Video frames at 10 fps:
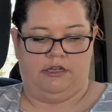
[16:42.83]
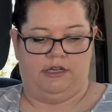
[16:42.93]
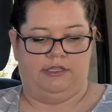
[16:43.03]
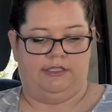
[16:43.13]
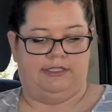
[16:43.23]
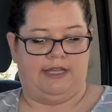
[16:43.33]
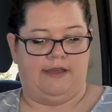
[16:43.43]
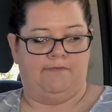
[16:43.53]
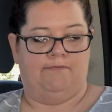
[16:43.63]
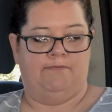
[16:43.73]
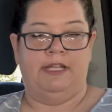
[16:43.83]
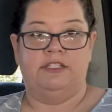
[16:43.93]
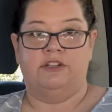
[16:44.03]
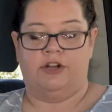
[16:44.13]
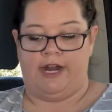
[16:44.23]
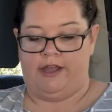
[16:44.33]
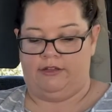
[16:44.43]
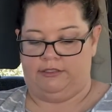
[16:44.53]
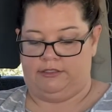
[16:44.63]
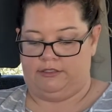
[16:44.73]
some pencil
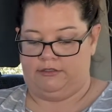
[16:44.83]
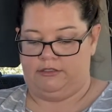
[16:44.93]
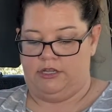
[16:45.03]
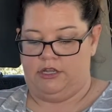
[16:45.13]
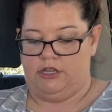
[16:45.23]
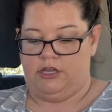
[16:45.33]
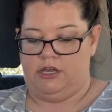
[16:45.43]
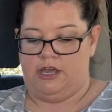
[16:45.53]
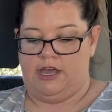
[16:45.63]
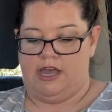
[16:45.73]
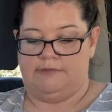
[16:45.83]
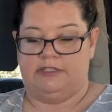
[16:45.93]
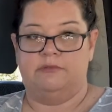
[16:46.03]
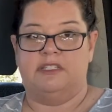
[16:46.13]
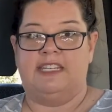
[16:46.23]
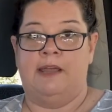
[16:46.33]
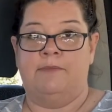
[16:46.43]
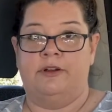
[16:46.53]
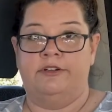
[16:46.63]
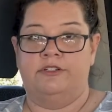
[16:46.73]
crowns, some
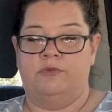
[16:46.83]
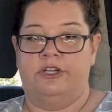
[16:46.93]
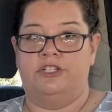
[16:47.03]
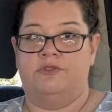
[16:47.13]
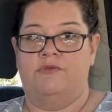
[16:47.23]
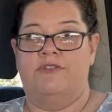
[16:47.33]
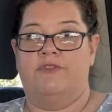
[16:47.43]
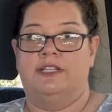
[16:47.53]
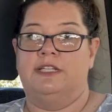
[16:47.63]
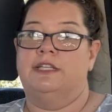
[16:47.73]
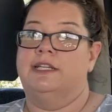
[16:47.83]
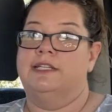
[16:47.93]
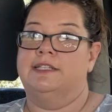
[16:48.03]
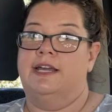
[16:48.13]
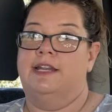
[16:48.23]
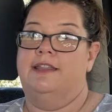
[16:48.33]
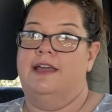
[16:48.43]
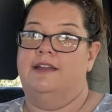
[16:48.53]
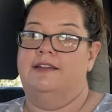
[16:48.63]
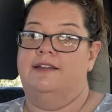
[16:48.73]
stampers, which we've recently decided
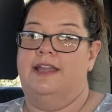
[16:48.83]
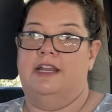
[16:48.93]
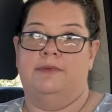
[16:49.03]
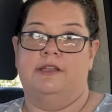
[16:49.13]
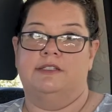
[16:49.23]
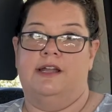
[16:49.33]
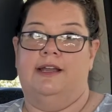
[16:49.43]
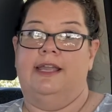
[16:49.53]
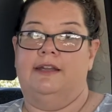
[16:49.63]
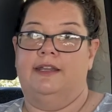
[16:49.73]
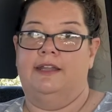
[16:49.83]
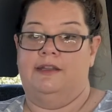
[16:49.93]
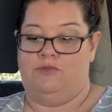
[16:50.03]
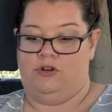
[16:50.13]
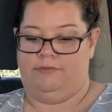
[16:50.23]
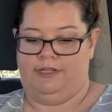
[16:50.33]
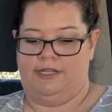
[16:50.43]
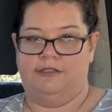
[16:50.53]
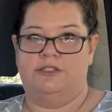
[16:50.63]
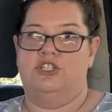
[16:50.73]
that Annabelle's not getting anymore
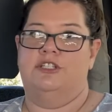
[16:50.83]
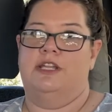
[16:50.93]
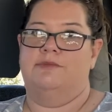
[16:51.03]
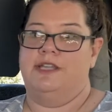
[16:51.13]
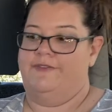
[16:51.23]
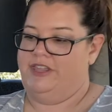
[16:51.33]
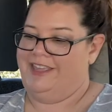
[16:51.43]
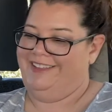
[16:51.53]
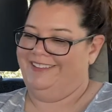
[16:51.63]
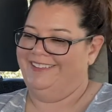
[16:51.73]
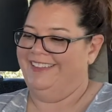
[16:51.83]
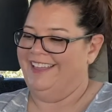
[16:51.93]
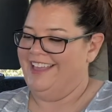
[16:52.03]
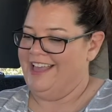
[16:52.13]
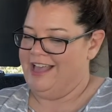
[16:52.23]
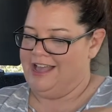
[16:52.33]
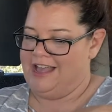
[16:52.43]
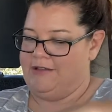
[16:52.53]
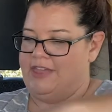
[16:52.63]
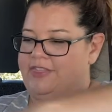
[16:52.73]
because she stamps everything.
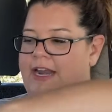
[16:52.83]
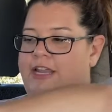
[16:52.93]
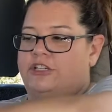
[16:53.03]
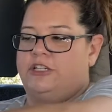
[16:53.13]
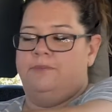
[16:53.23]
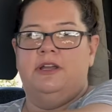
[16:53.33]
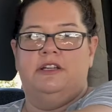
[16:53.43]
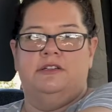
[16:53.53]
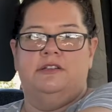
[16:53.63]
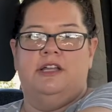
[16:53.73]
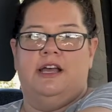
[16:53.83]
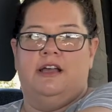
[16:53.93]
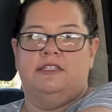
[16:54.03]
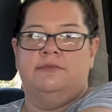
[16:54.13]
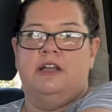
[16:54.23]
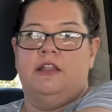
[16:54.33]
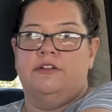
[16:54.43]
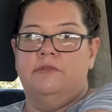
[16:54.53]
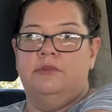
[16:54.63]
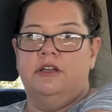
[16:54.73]
And then I usually put some
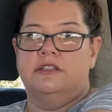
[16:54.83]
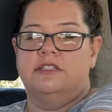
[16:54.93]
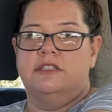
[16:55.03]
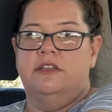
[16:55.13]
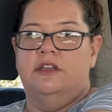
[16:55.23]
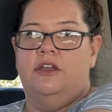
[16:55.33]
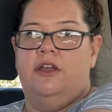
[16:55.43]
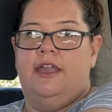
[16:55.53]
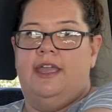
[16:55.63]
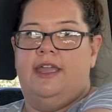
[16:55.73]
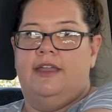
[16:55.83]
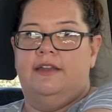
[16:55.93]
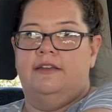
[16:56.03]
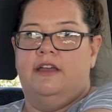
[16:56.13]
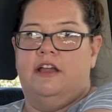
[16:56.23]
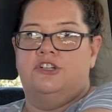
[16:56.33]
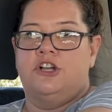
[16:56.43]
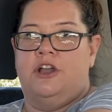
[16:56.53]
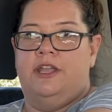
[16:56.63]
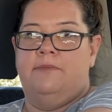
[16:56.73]
coloring books and
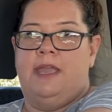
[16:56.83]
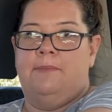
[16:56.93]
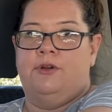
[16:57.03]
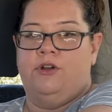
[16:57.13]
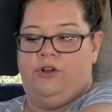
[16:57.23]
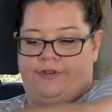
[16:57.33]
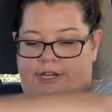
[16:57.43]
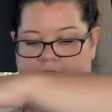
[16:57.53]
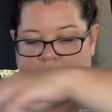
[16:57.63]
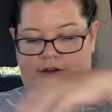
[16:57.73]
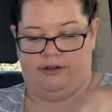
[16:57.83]
drawing paper over here.